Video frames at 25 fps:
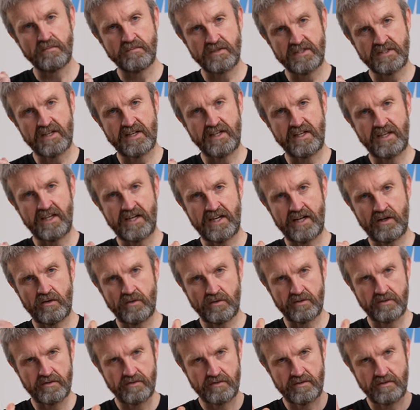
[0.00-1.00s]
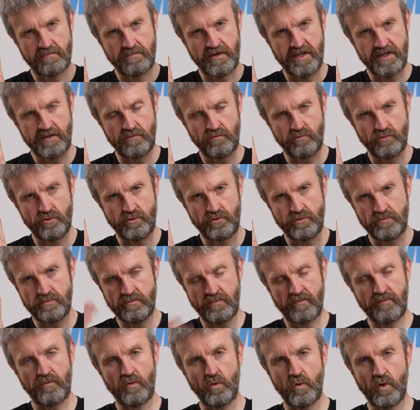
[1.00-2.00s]
can be taken out to make
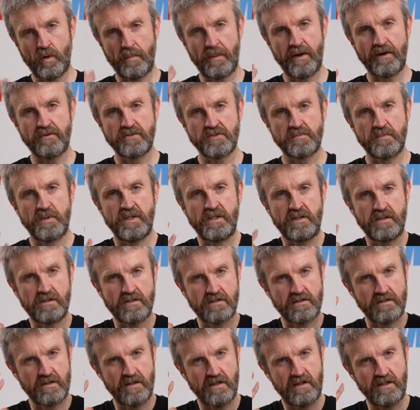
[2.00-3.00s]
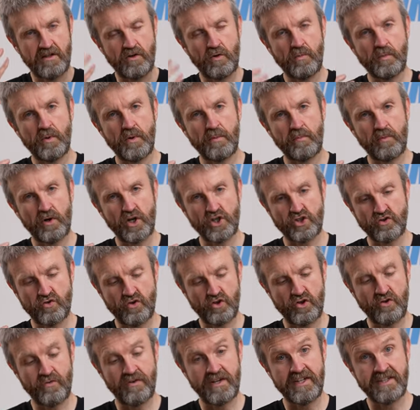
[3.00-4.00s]
room for a pair of speakers so that they're not putting pressure
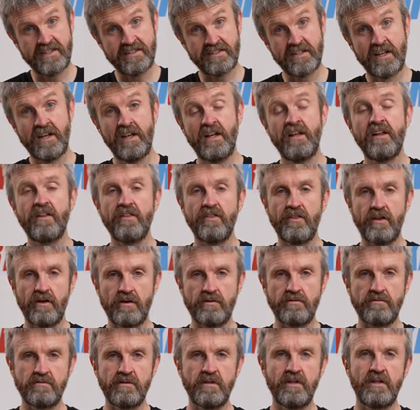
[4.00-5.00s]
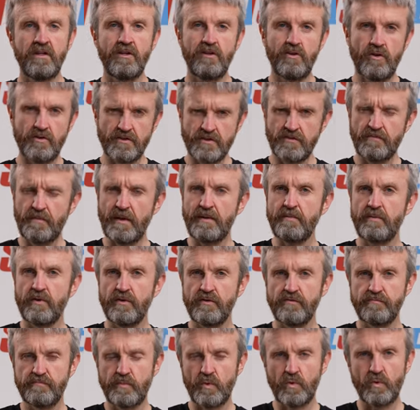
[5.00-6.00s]
on your ears. Though lots of people
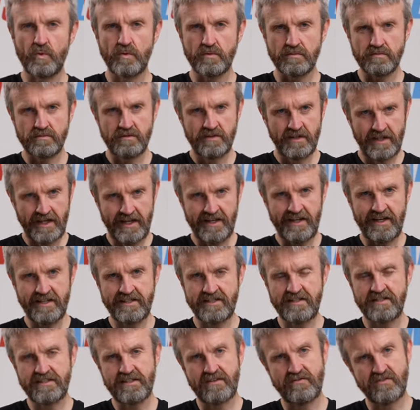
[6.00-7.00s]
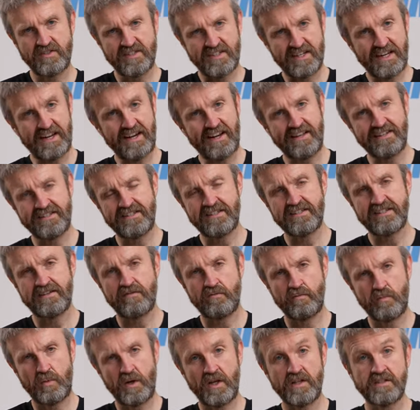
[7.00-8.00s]
who've bought N eighty-sevens and N
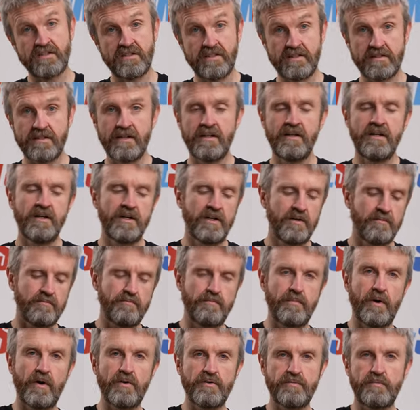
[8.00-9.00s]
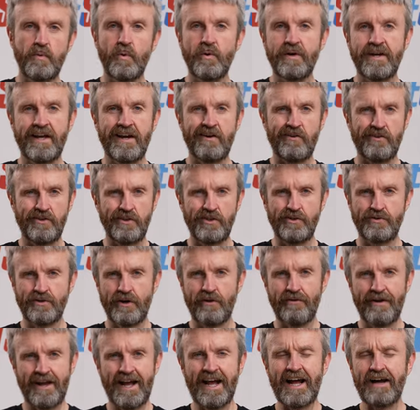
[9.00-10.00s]
eighty-seven Pluses both point out that you
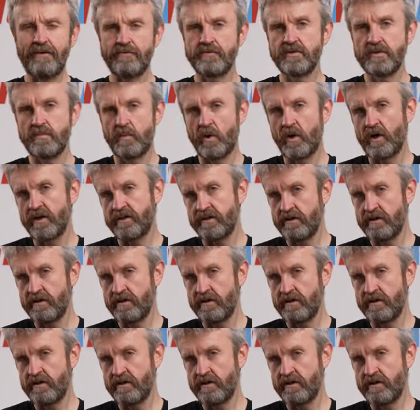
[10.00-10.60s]
don't have to buy